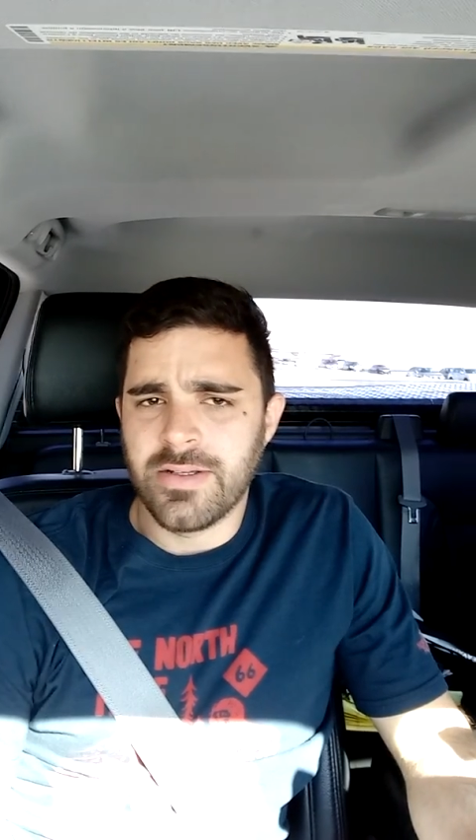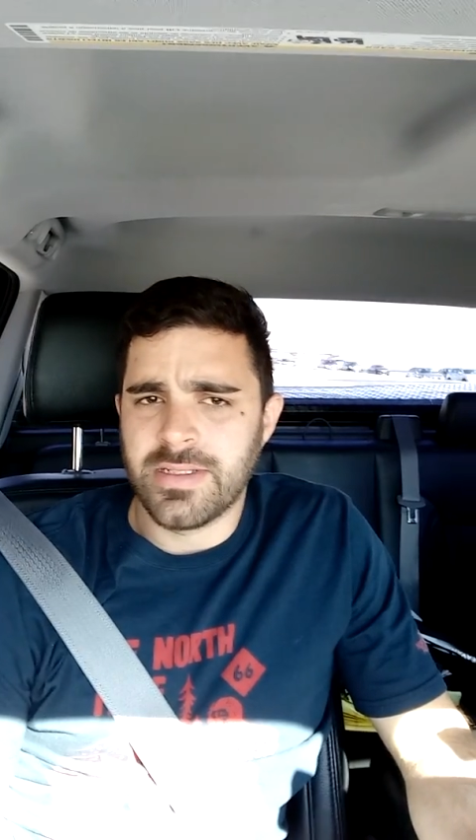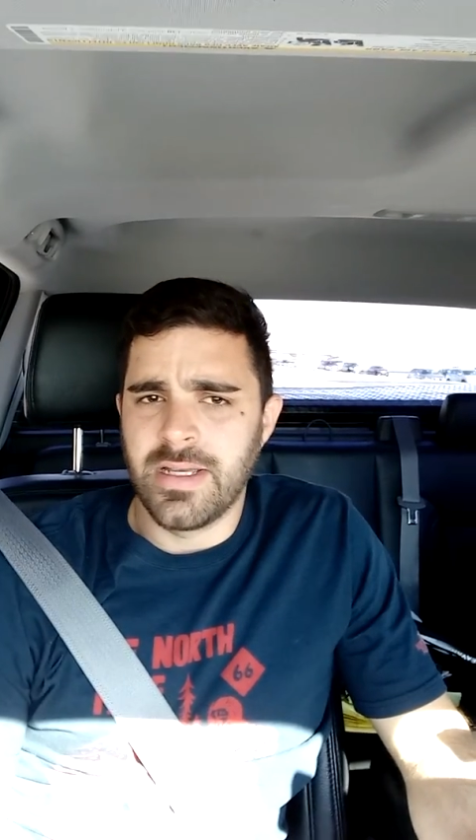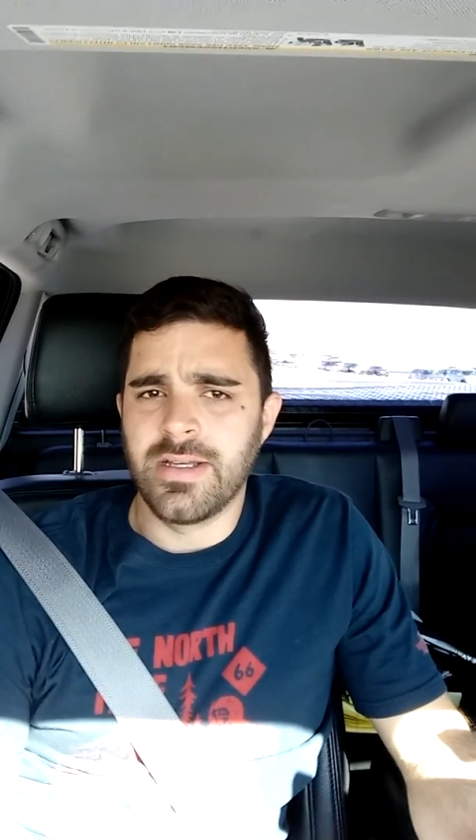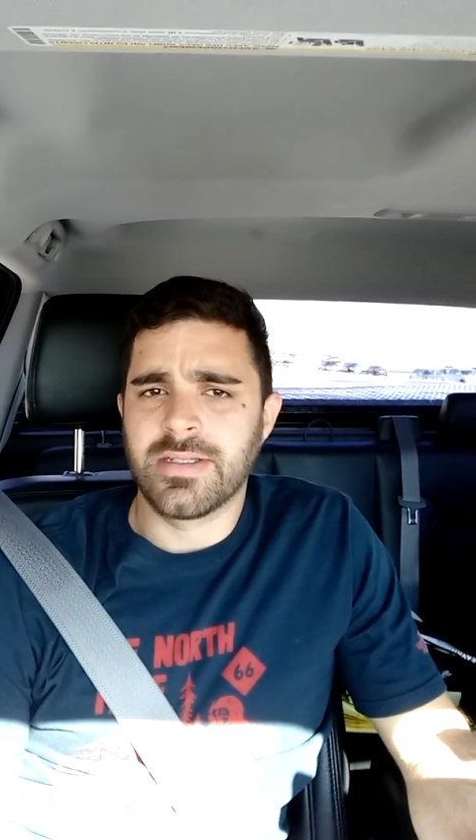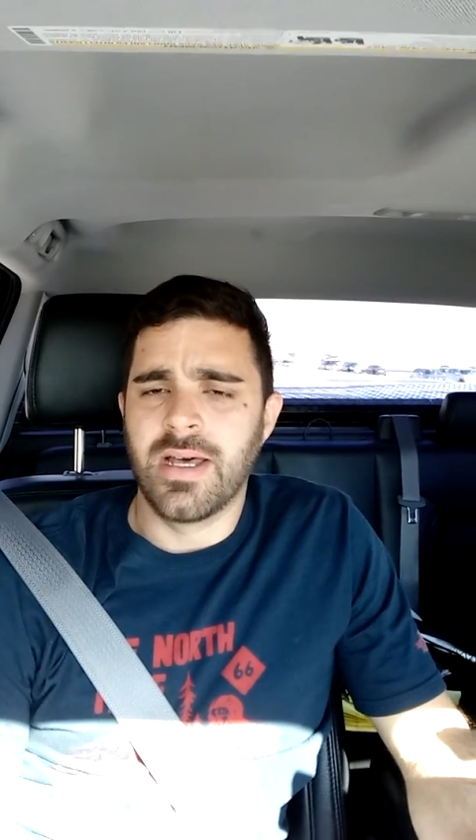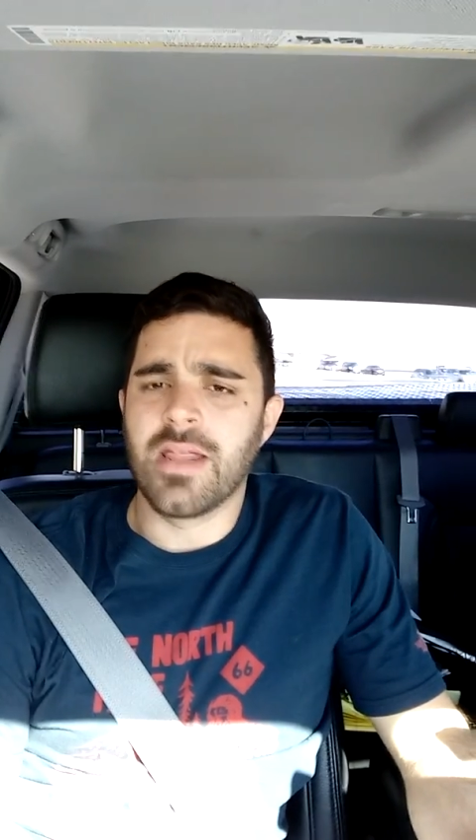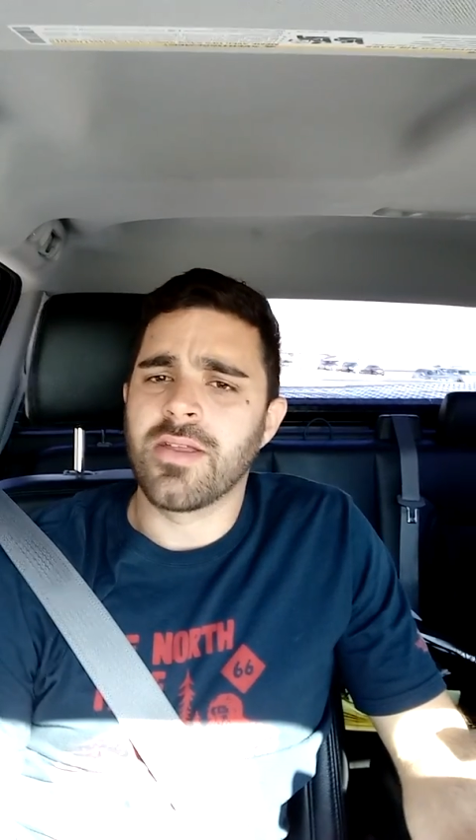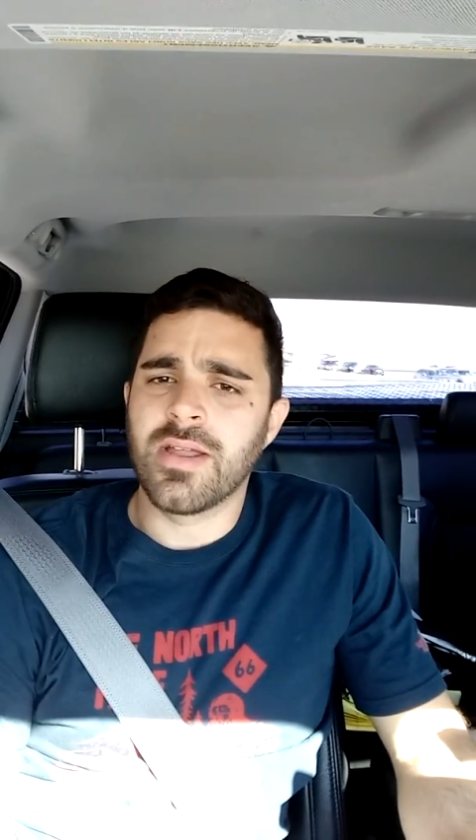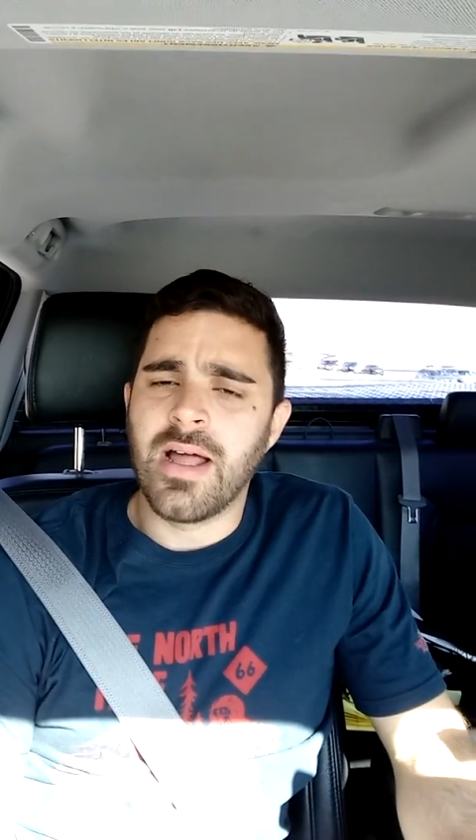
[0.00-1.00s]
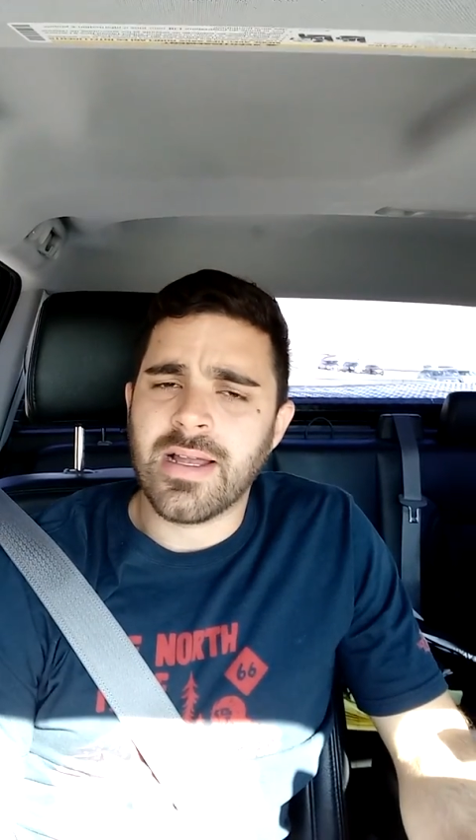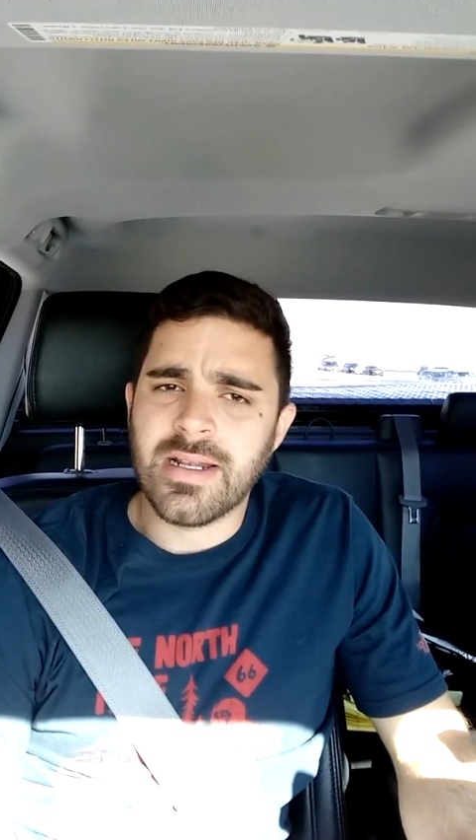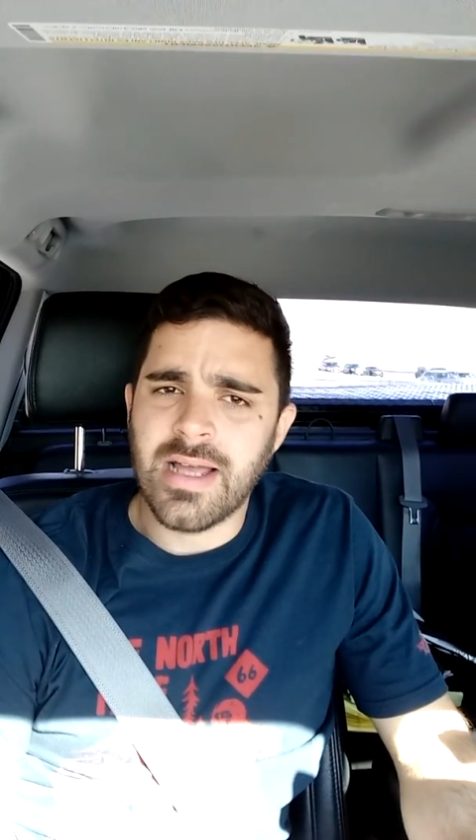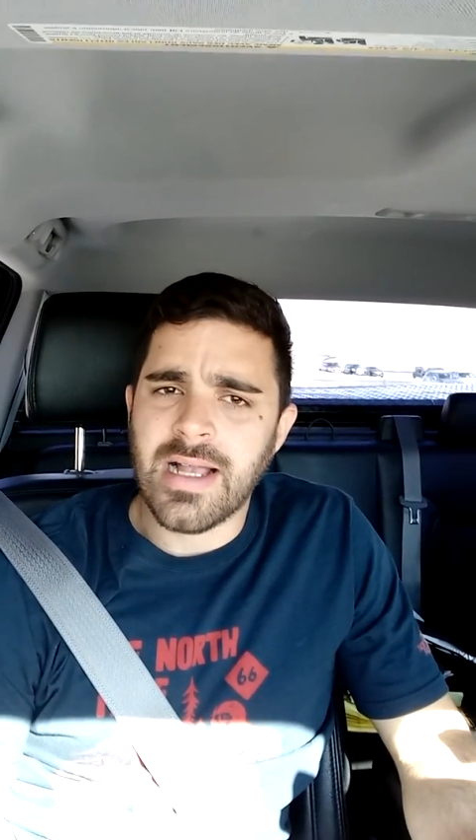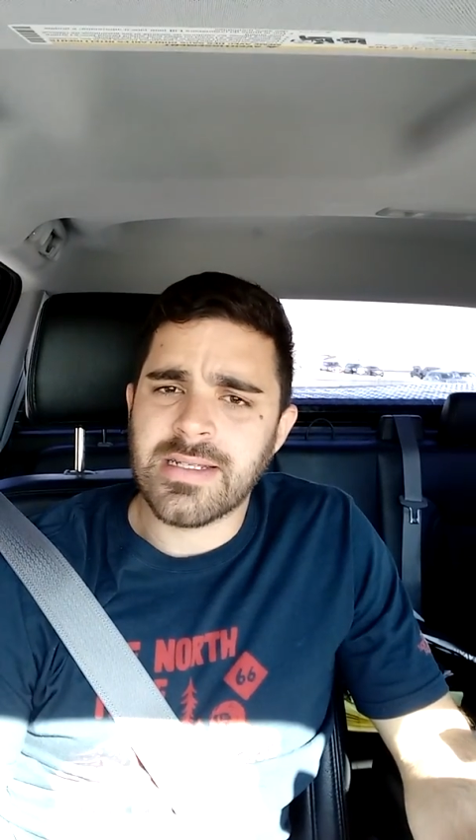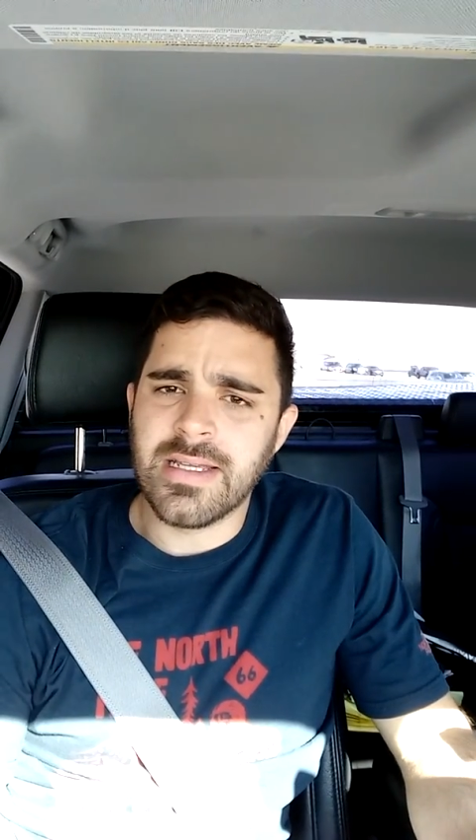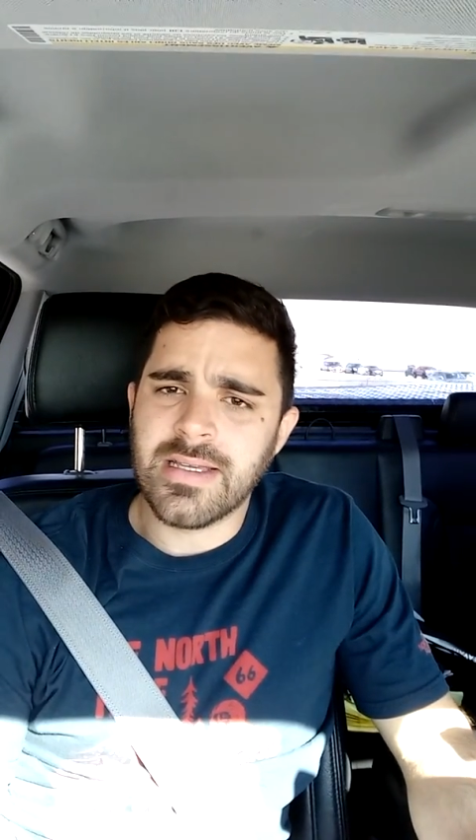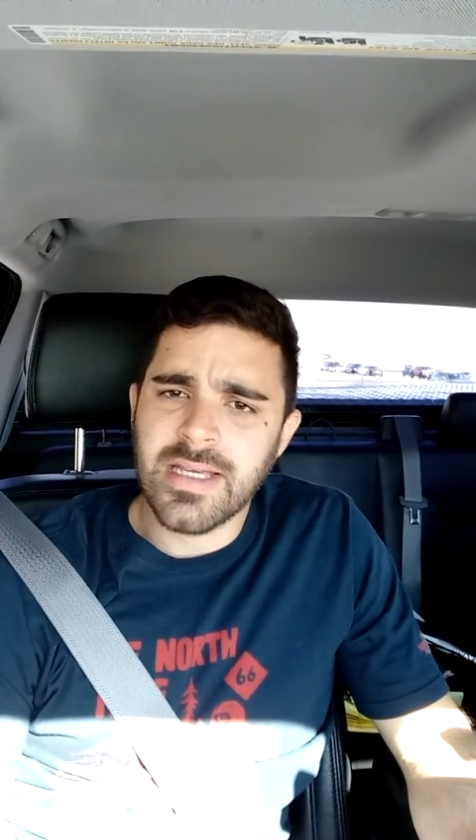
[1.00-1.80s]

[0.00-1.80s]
they're they they're telling you they're not going to actually